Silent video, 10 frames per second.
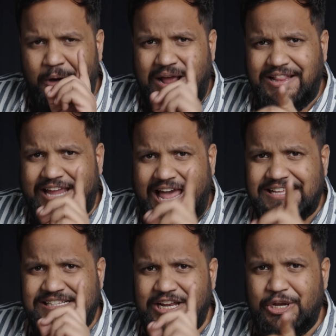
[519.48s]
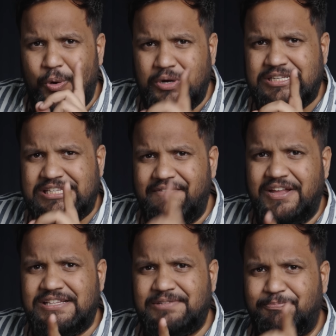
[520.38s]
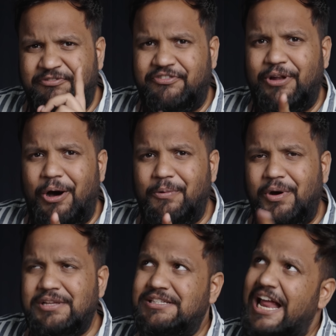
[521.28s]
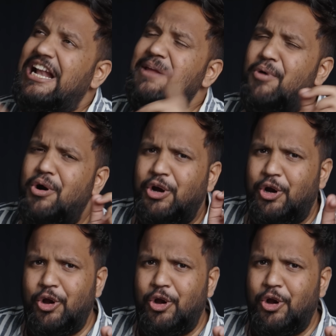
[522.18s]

Now, while the Galaxy Note 7's flaw was slightly more